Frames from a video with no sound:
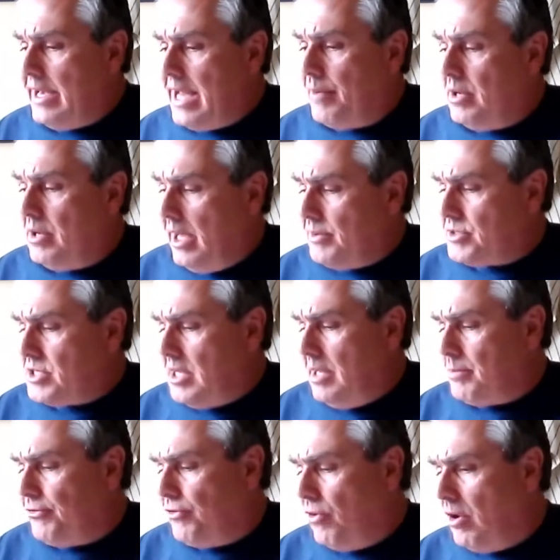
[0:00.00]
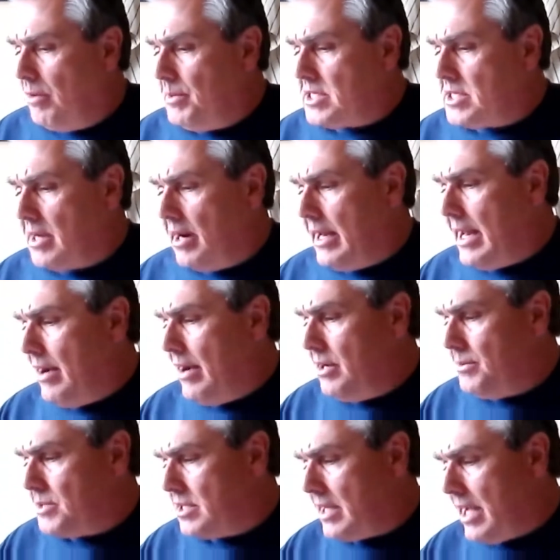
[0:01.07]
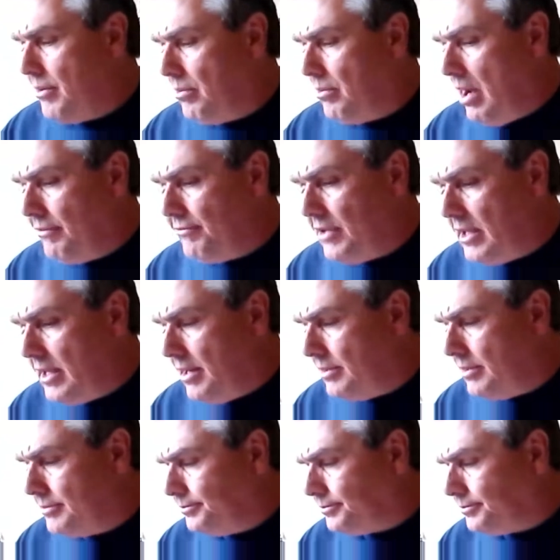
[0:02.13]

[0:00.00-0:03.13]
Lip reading: Now, like I was saying before, when we started out, it was kind of rough in there.